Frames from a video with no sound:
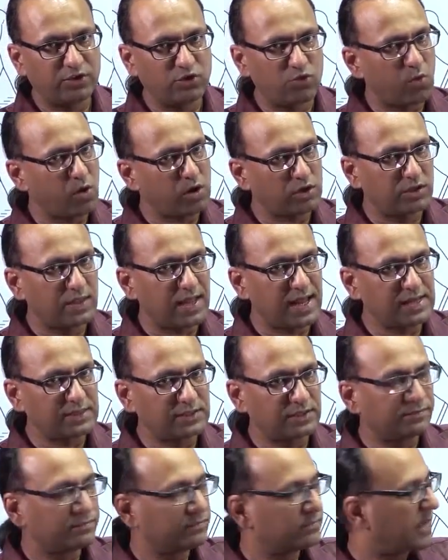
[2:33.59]
You want
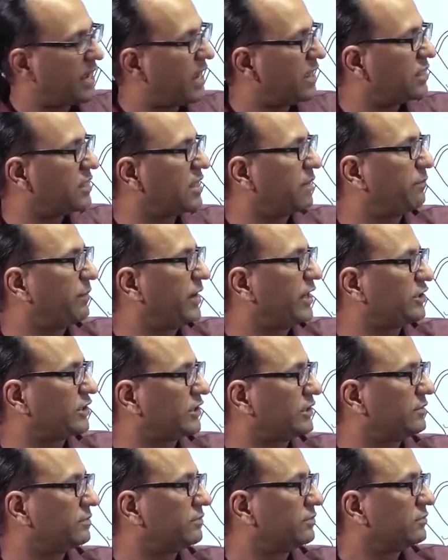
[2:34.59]
that in the
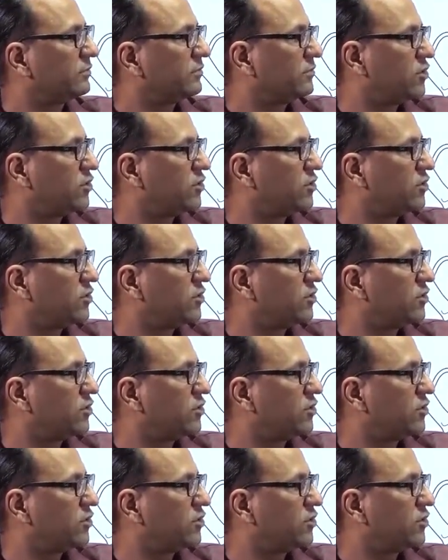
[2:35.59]
patient?